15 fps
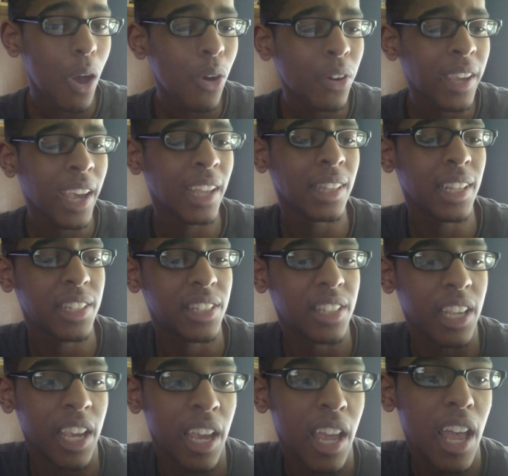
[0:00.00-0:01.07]
Okay, let's
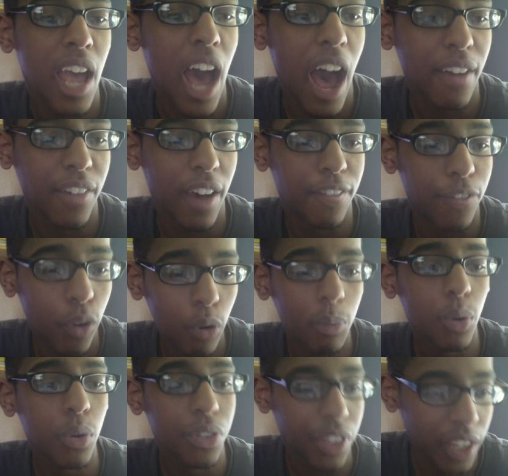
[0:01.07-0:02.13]
see. I've got 4 more